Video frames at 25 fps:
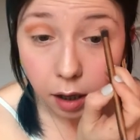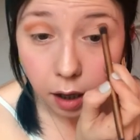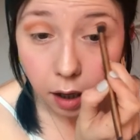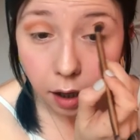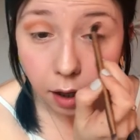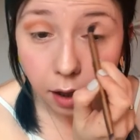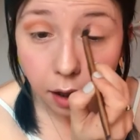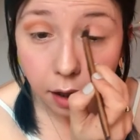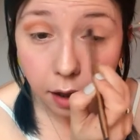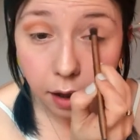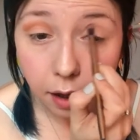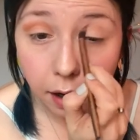
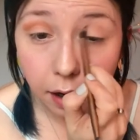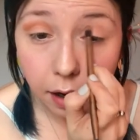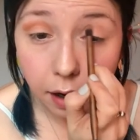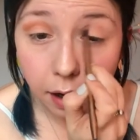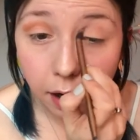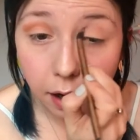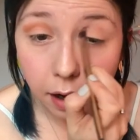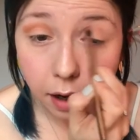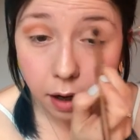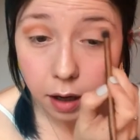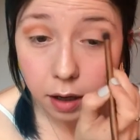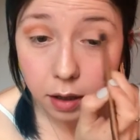And
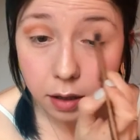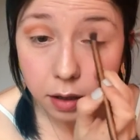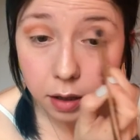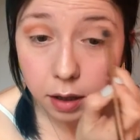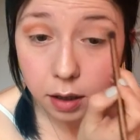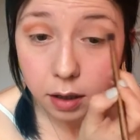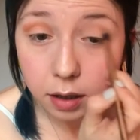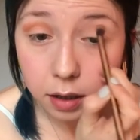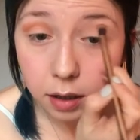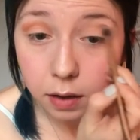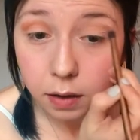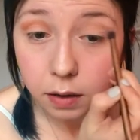then
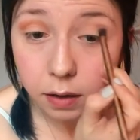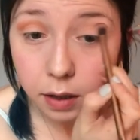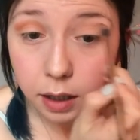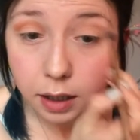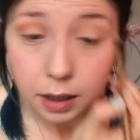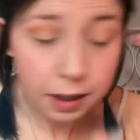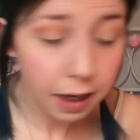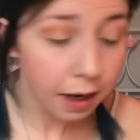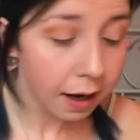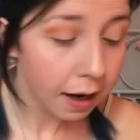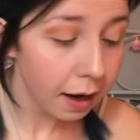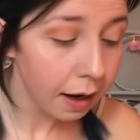just on
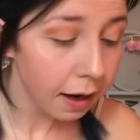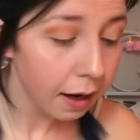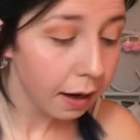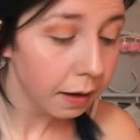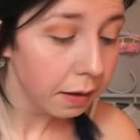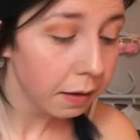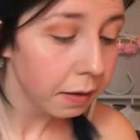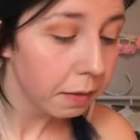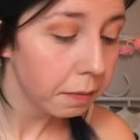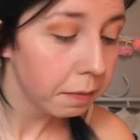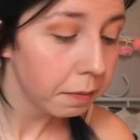this eye.